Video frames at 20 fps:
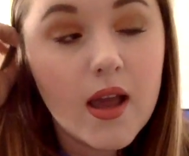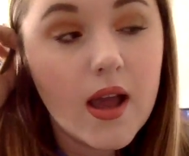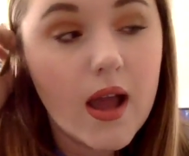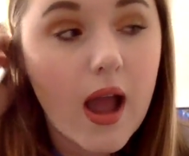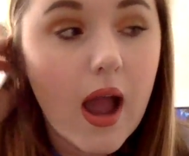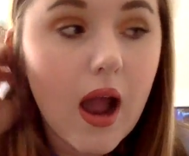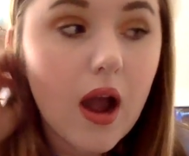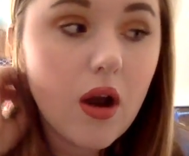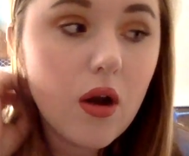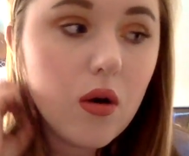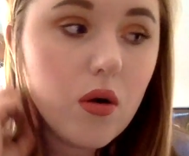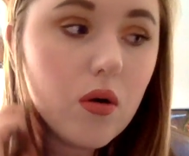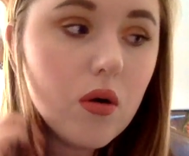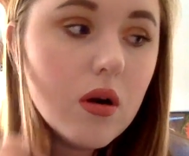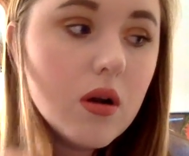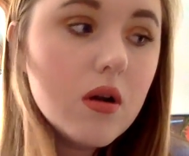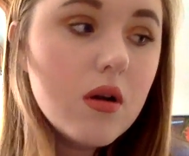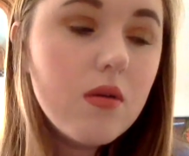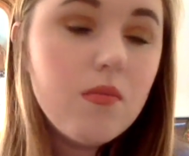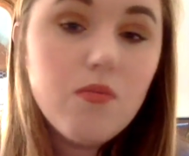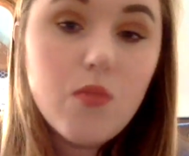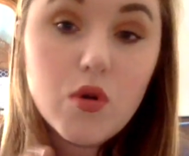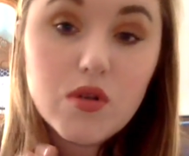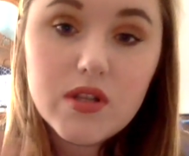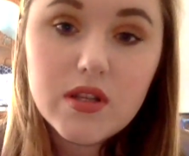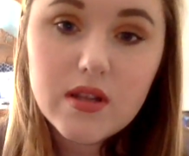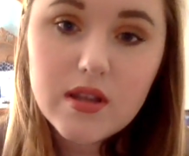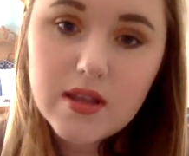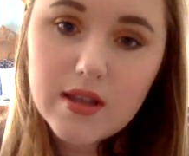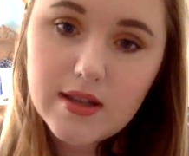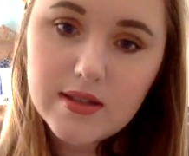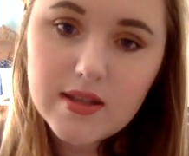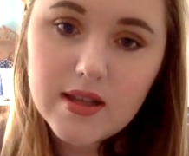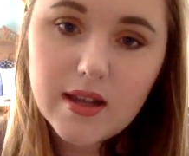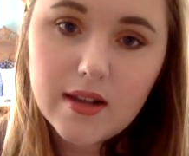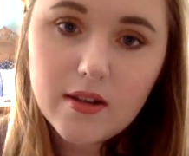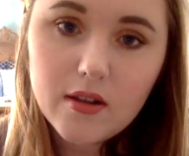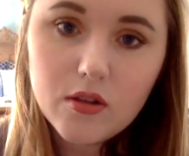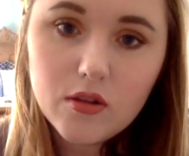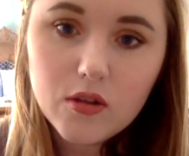how most of the things
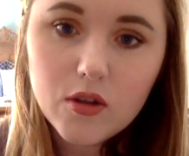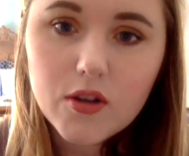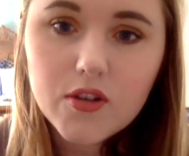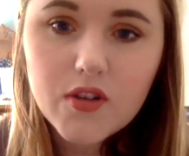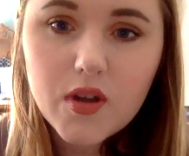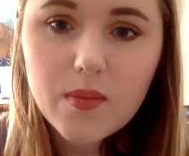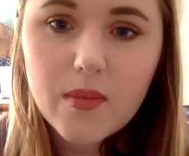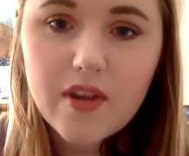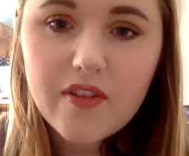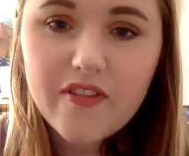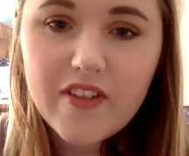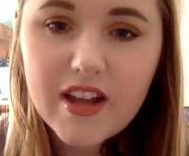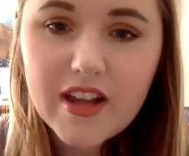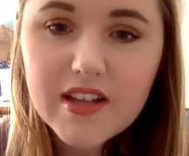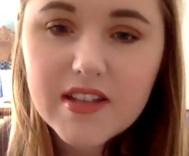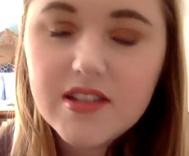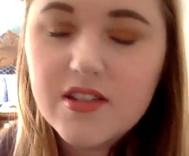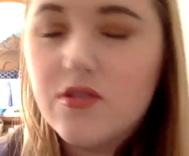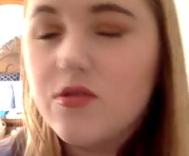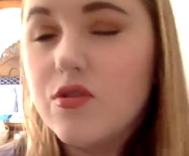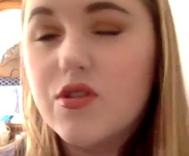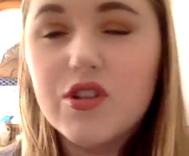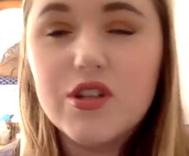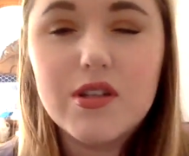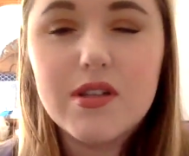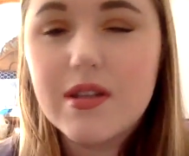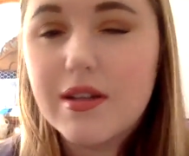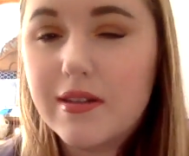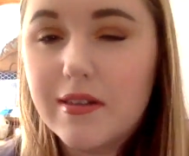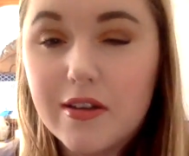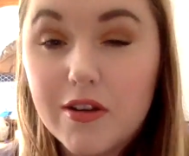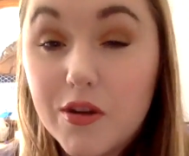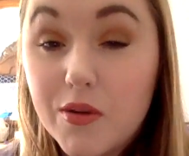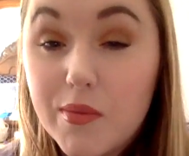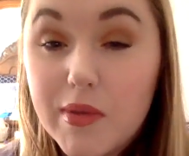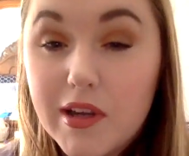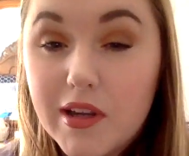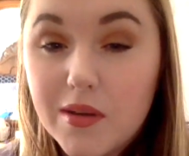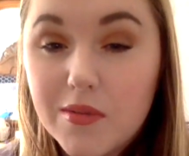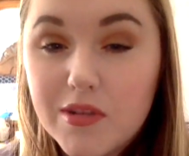like looked on my face. It was just like the no
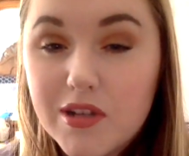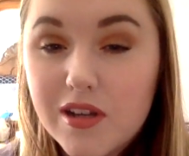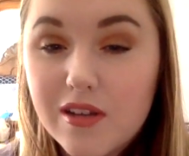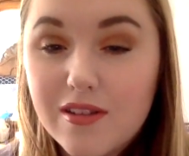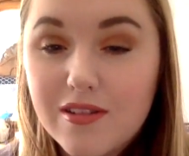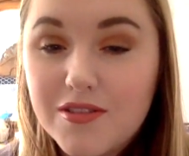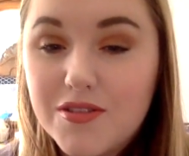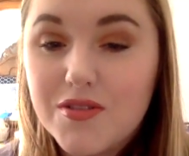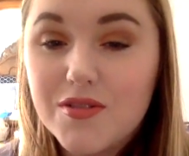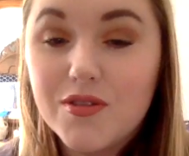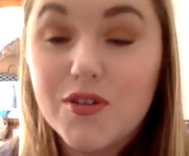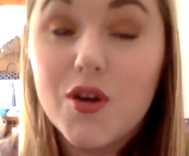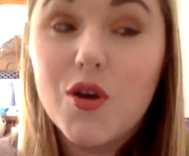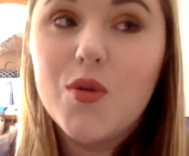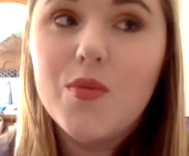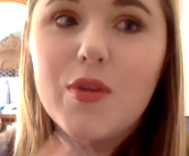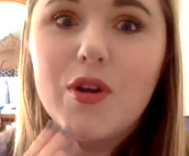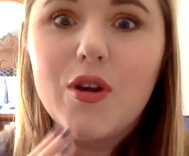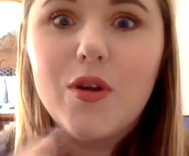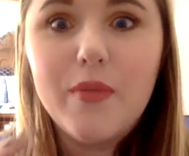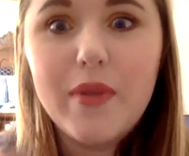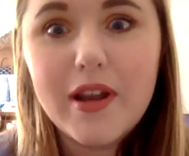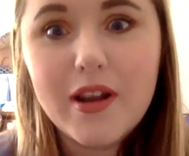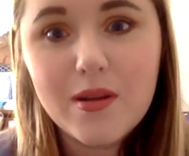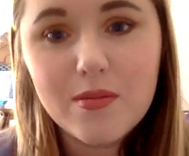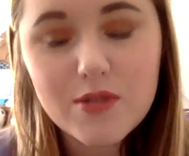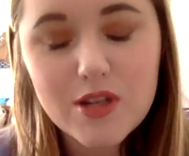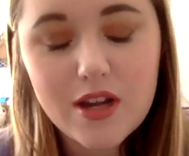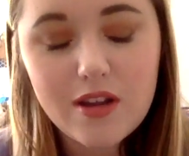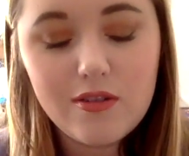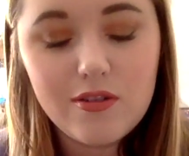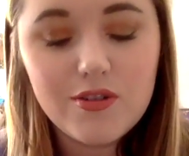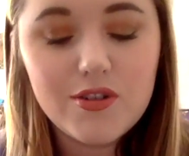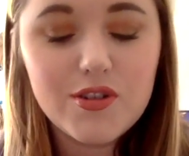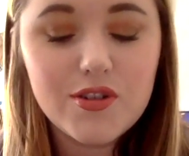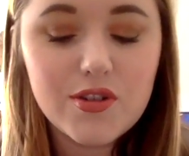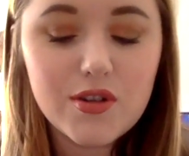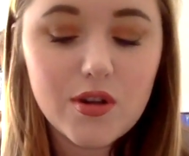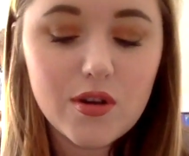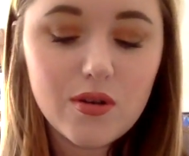mirror makeup challenge,
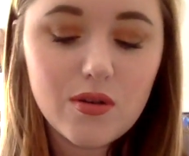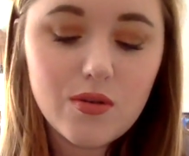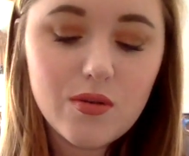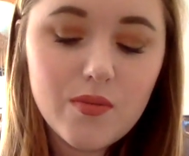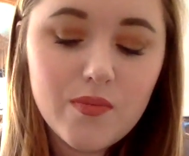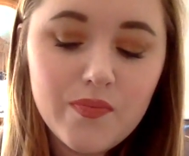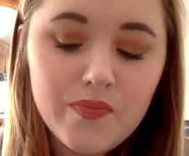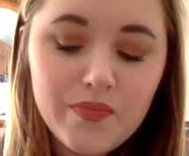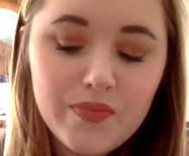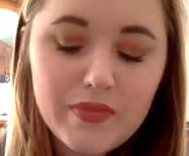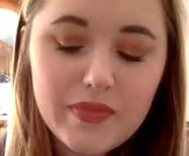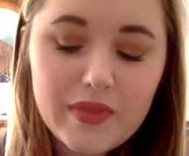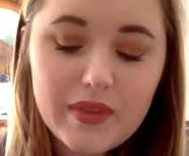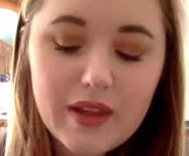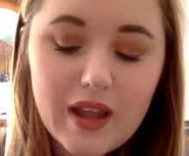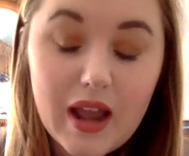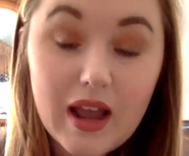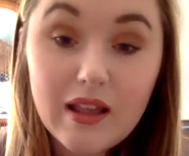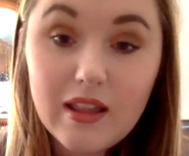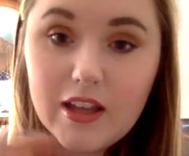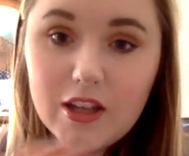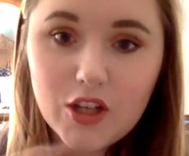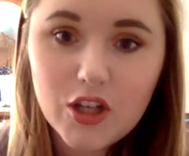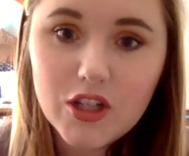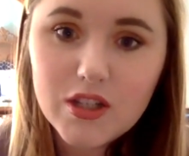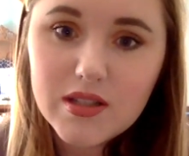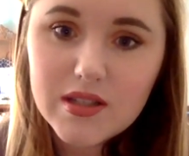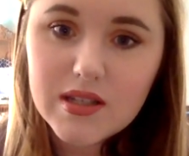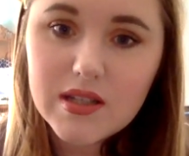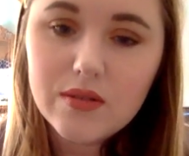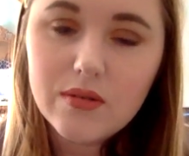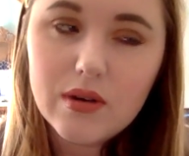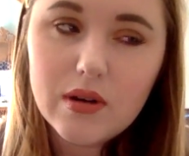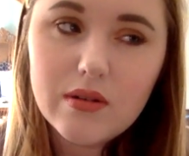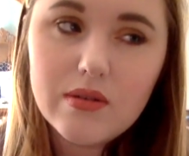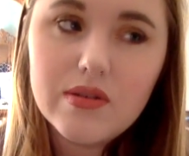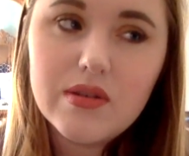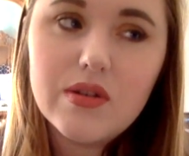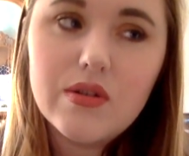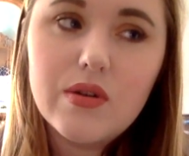so I like couldn't see what I
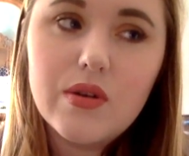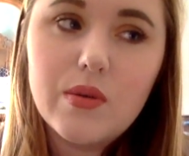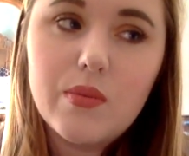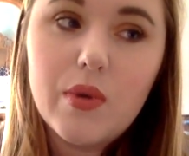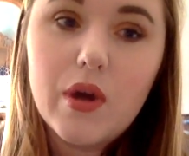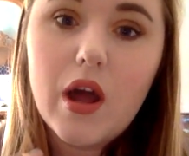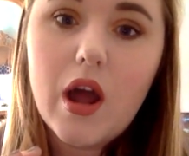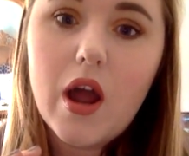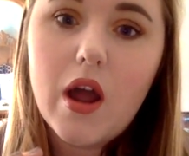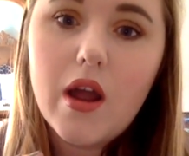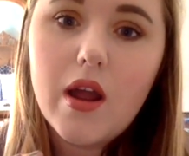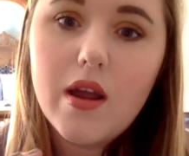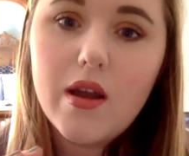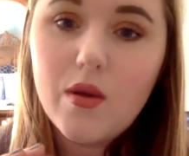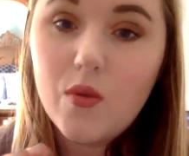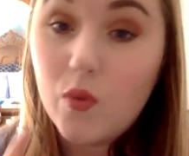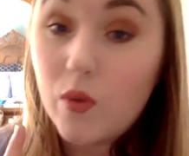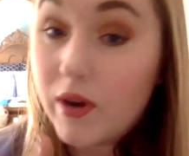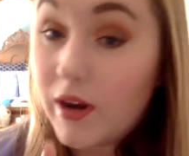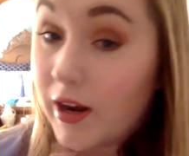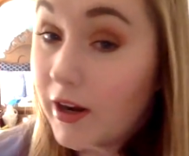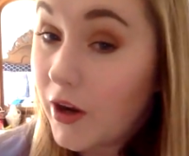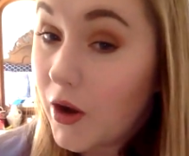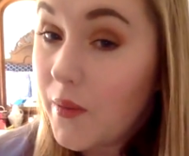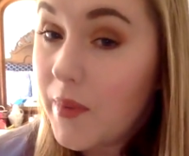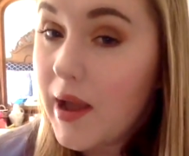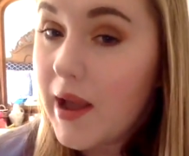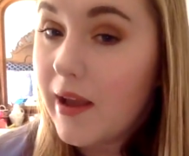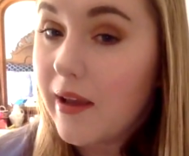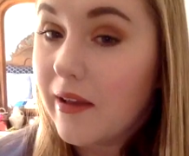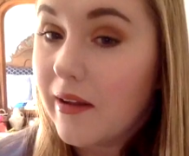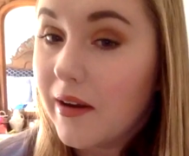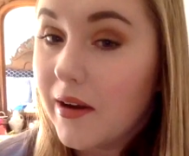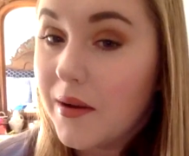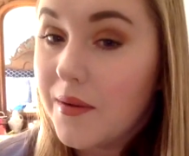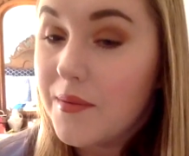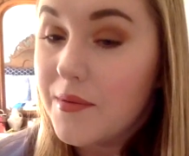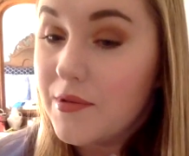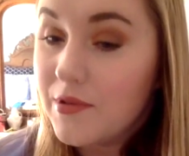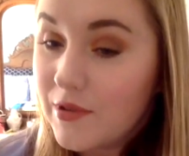was doing. But when I go back and
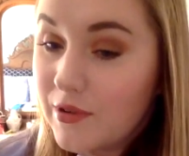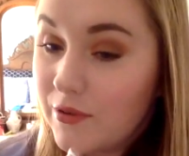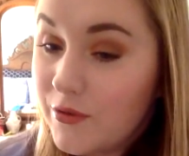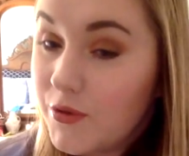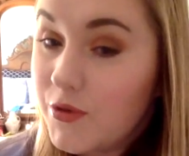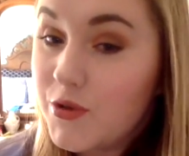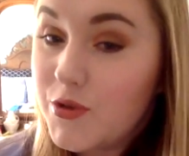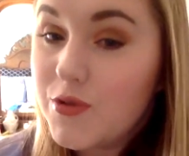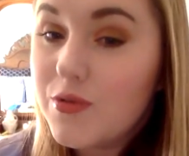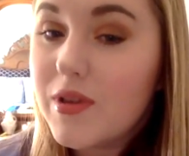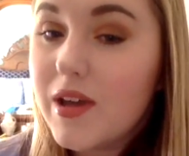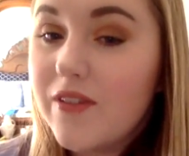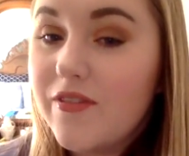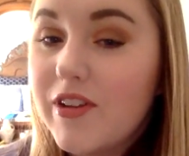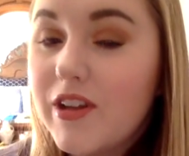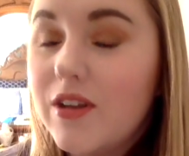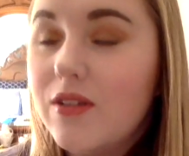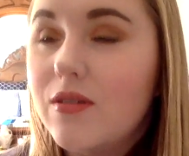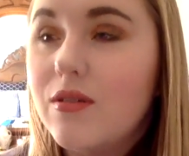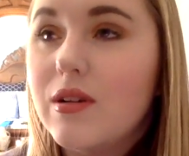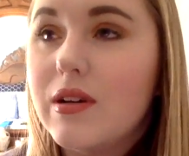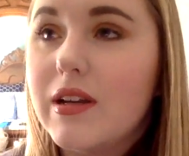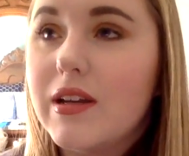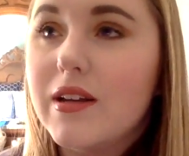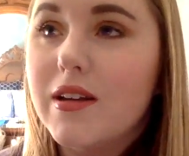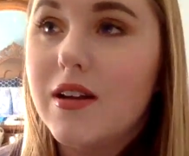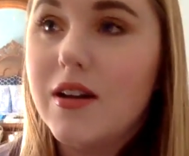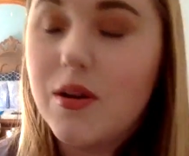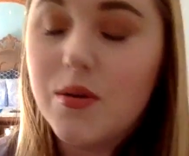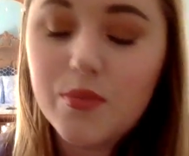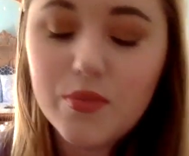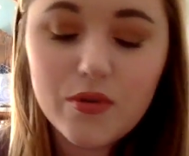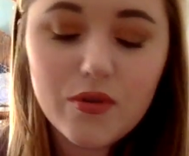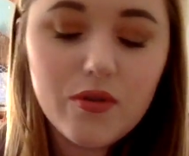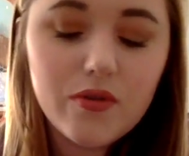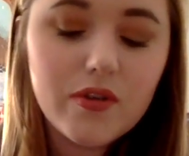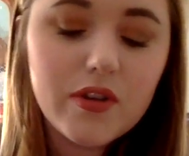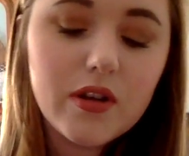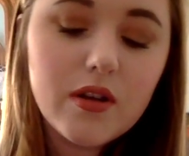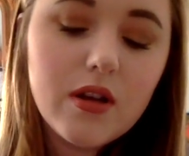I do that video again and
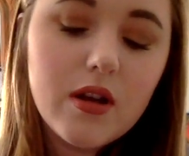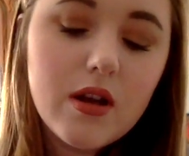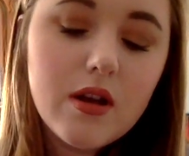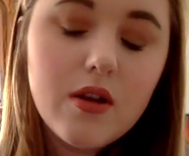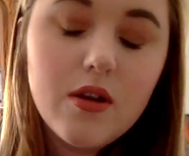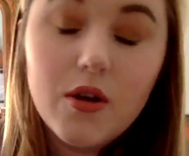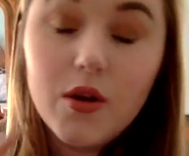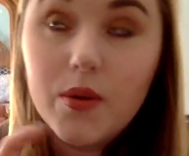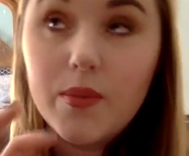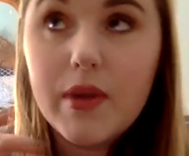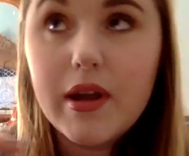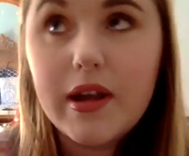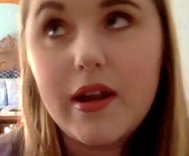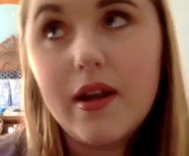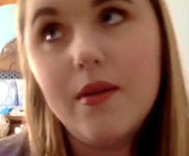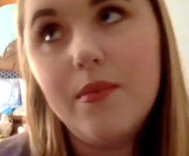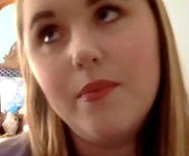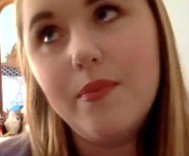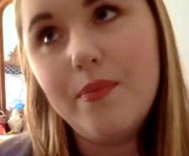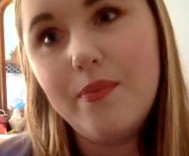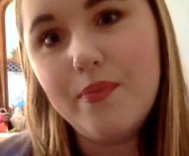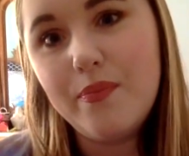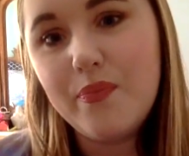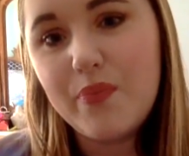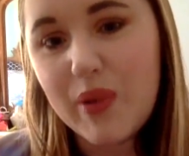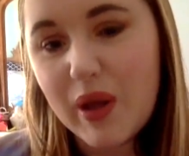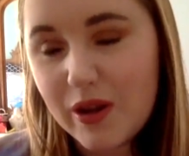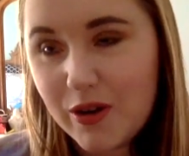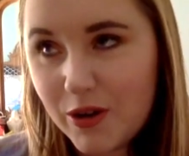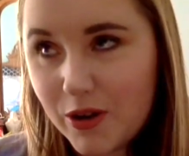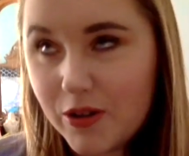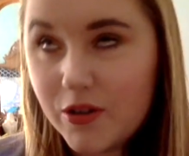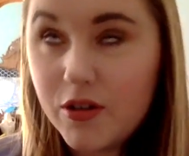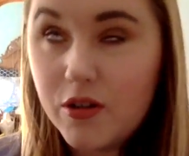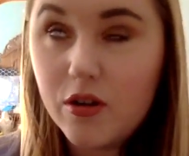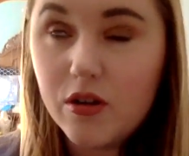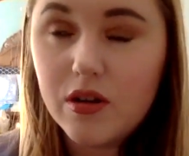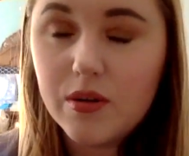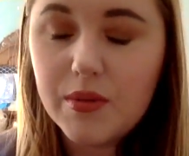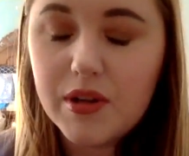improve it or make it better, you know
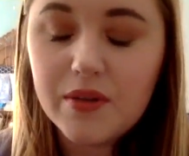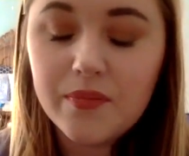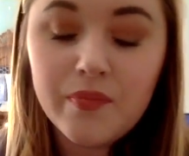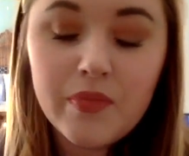what I mean,